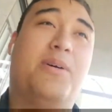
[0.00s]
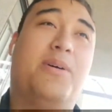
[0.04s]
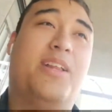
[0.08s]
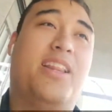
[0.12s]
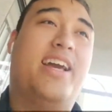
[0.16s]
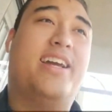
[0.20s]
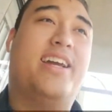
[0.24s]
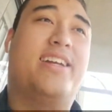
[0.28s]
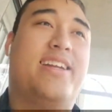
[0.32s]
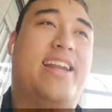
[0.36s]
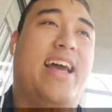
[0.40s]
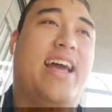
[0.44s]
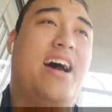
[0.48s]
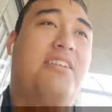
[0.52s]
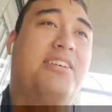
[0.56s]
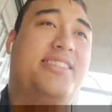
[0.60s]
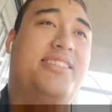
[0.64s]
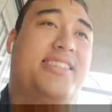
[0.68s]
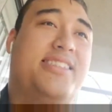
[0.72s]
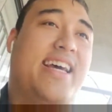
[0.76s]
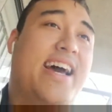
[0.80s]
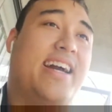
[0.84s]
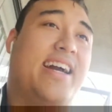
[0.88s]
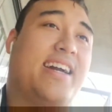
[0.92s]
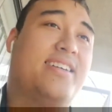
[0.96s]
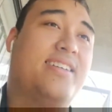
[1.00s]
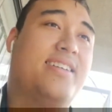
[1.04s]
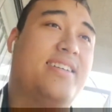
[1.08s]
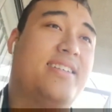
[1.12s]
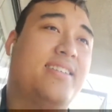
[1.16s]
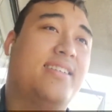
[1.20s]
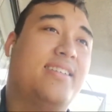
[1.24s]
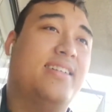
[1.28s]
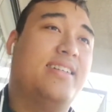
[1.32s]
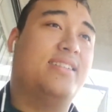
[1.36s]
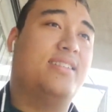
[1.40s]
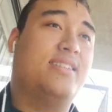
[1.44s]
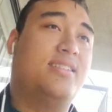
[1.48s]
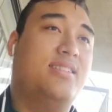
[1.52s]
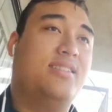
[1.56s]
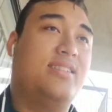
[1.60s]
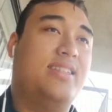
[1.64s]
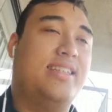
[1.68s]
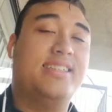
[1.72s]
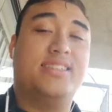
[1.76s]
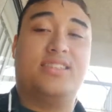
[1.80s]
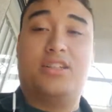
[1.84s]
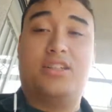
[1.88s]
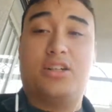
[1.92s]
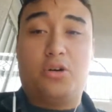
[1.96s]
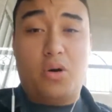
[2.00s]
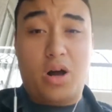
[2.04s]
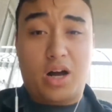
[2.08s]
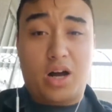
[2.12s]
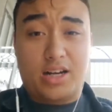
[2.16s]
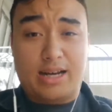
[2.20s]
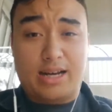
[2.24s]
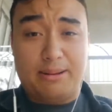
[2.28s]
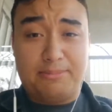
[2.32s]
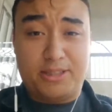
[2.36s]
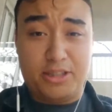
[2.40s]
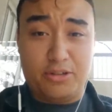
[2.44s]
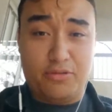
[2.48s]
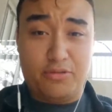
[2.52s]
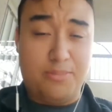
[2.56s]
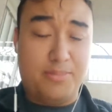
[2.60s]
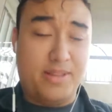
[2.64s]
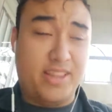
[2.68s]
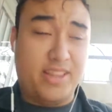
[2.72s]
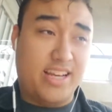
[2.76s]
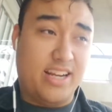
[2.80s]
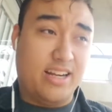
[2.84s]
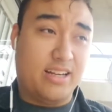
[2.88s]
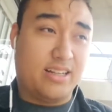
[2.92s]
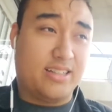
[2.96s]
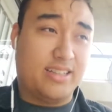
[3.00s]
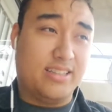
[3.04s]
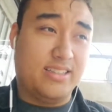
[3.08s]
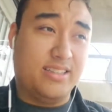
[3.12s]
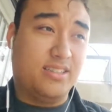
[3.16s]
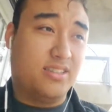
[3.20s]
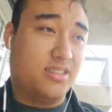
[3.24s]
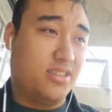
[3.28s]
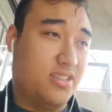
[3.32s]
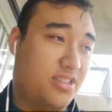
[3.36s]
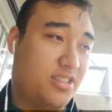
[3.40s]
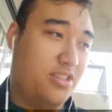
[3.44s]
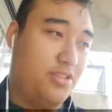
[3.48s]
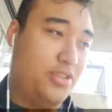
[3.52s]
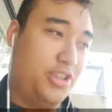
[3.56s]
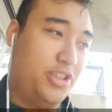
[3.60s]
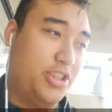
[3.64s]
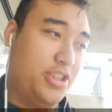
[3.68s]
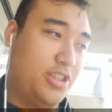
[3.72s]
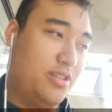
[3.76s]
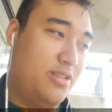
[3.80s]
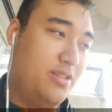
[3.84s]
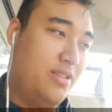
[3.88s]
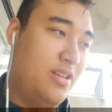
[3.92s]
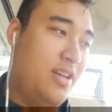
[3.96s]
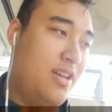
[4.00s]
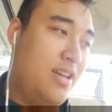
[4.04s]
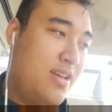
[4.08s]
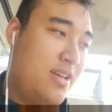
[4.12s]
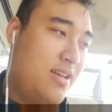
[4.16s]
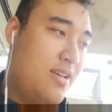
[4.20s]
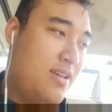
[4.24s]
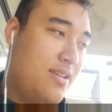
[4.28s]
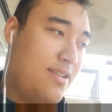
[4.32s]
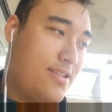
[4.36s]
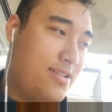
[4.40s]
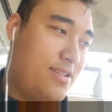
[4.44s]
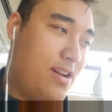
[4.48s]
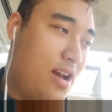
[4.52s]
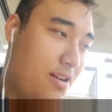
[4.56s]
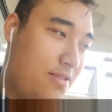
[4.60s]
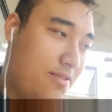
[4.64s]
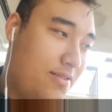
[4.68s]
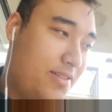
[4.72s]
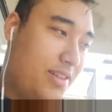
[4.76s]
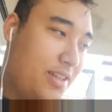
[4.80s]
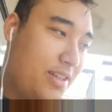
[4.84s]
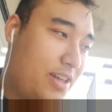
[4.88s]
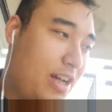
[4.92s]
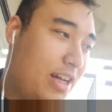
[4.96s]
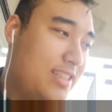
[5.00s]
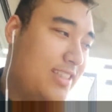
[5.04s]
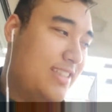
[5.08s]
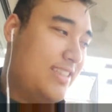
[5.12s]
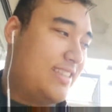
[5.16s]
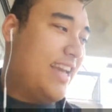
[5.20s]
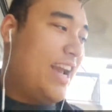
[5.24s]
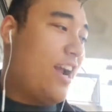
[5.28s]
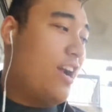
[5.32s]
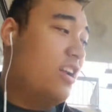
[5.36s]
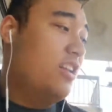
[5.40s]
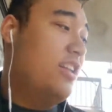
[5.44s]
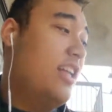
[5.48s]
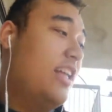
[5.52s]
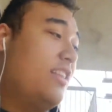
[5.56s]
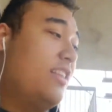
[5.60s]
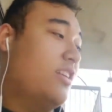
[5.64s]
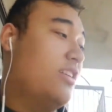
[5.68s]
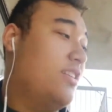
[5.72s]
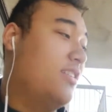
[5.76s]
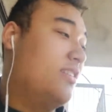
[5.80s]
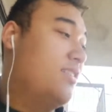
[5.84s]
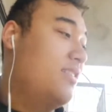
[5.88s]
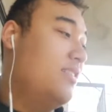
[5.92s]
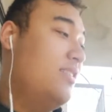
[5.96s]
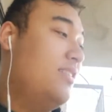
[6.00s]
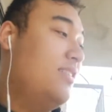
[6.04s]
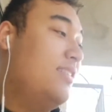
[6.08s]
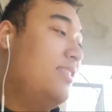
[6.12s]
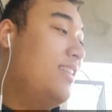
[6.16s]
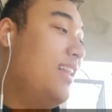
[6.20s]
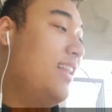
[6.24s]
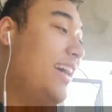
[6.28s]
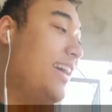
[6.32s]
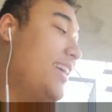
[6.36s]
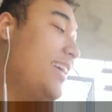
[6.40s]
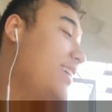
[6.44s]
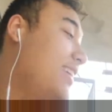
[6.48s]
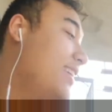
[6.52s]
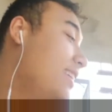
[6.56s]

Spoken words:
but, like, now at Tech, it's easier to walk up to women there because you're not scared that they're, like,